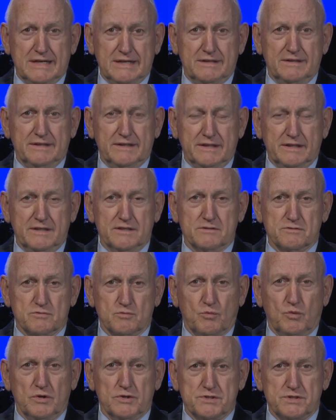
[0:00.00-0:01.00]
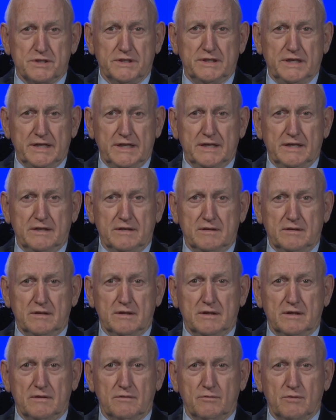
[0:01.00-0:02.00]
I think, is once again
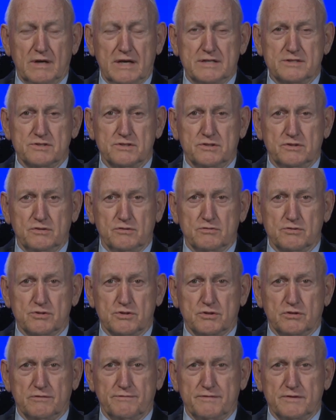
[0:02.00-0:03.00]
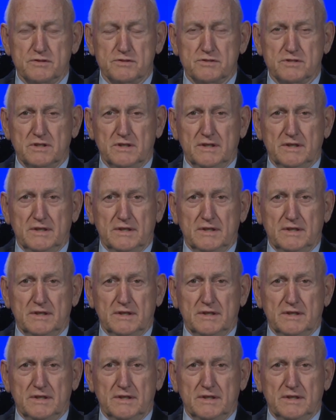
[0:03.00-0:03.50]
rising to the surface.